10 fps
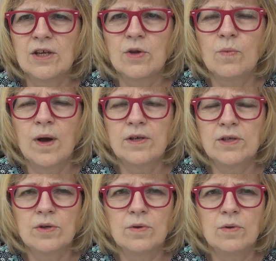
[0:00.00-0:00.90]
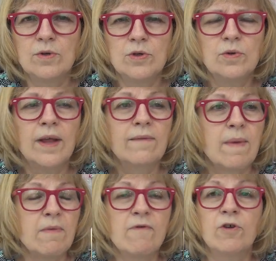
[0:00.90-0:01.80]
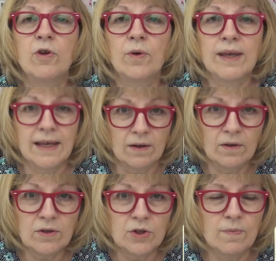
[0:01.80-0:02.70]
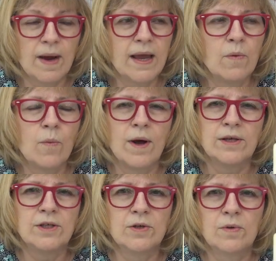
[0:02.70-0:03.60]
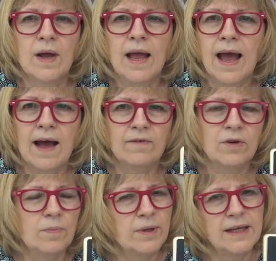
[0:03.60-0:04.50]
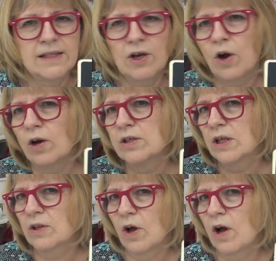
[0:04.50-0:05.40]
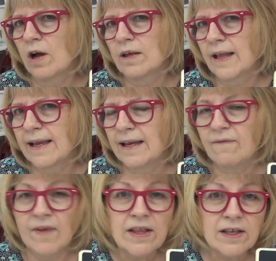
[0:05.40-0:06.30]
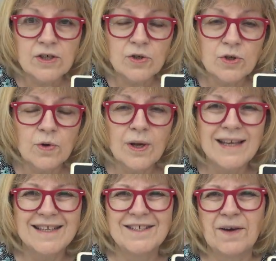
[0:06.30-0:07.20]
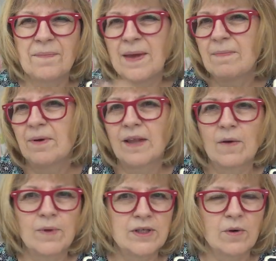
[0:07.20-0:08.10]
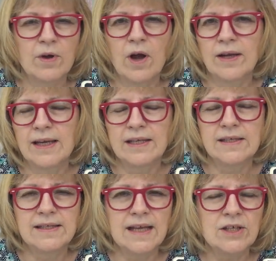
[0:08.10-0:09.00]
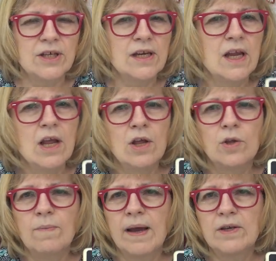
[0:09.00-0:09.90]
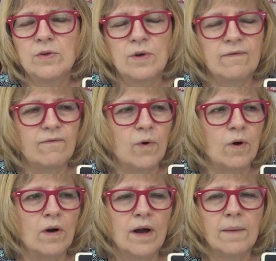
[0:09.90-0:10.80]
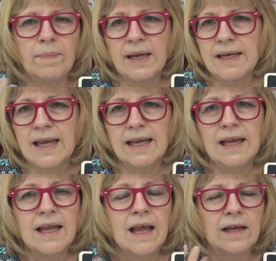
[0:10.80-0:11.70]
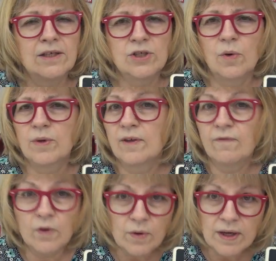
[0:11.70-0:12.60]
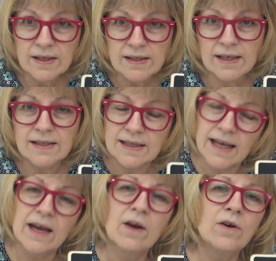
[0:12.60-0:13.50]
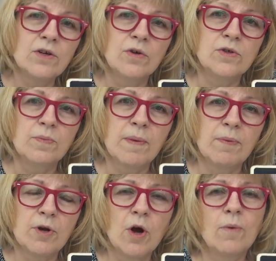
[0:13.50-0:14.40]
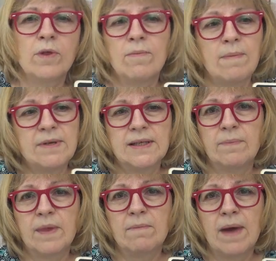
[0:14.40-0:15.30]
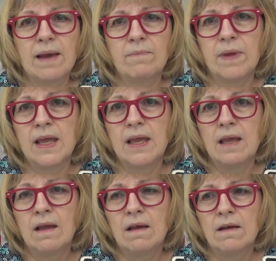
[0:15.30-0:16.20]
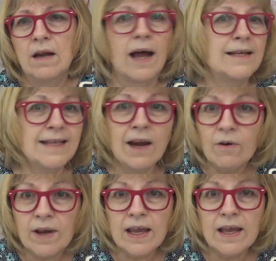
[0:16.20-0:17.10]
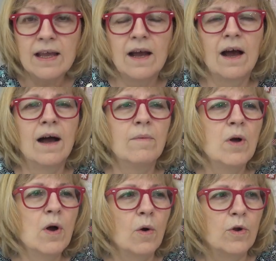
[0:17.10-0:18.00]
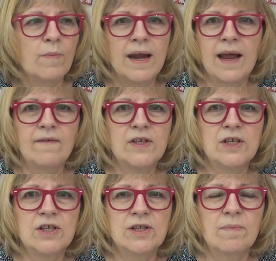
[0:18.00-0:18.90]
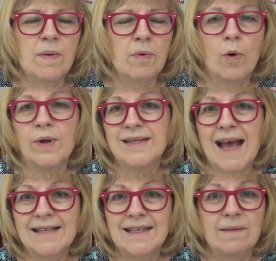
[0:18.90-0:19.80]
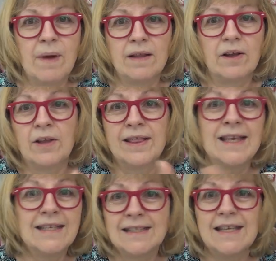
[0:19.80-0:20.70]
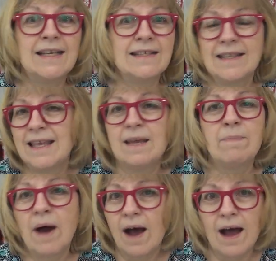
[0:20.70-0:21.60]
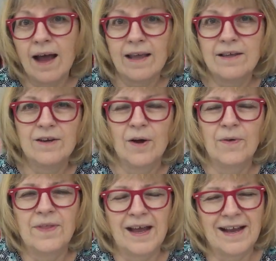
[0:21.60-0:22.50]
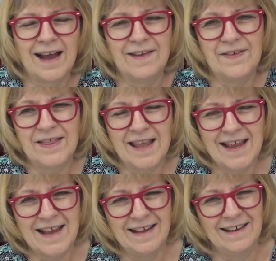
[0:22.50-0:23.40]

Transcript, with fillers: you want to do, like maybe for your guild. You might want to have little place cards along like an event that you're doing to show people like what's going on at each station. You might do it for a picnic to show what the food is that's there, you know, so people know whether maybe something might be non-dairy, or you might have a dish that people are always asking about, like this is the pie, you know, that kind of a thing.